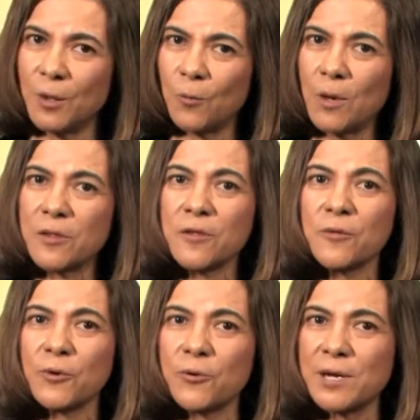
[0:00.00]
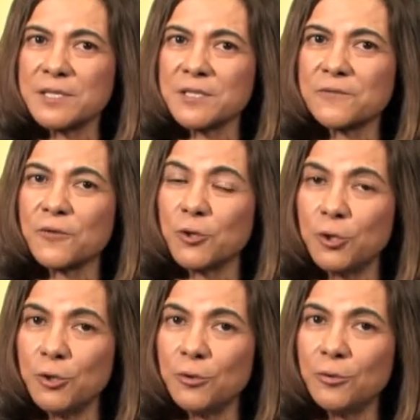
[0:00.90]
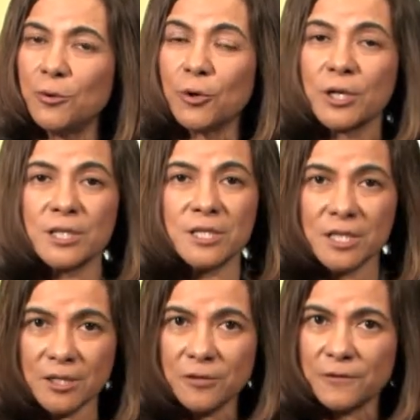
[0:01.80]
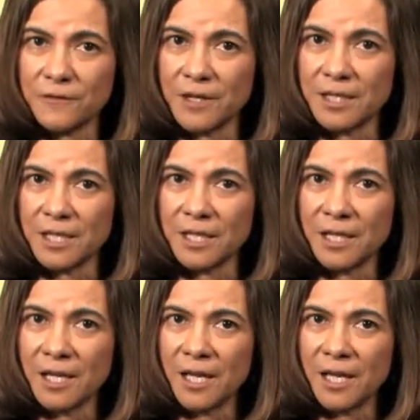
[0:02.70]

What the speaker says: whether the request is for new or continued funding,